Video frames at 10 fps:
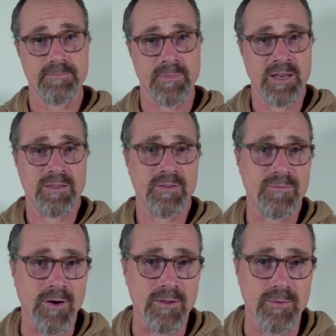meaning the
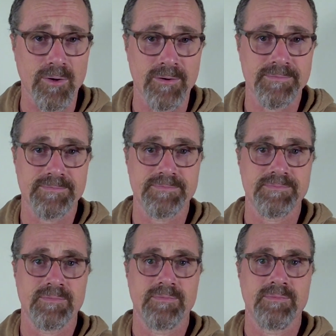follower,
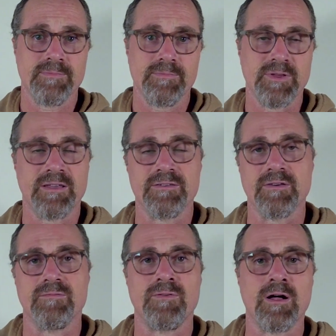because
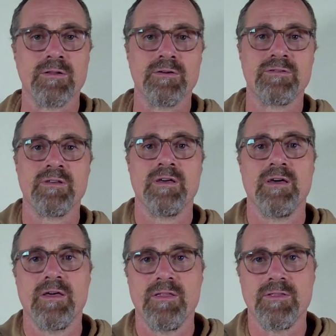it follows
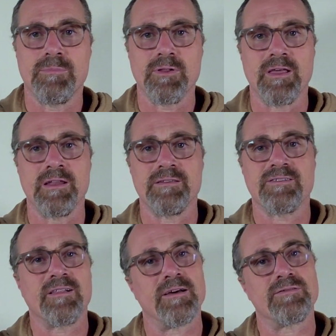the Pleiades
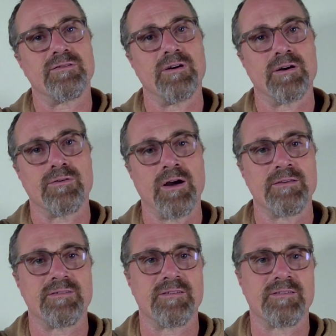cluster
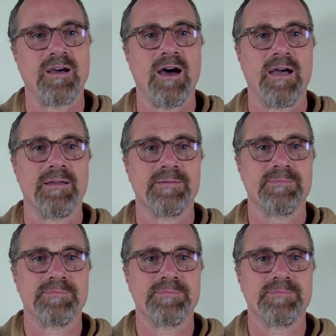across the sky.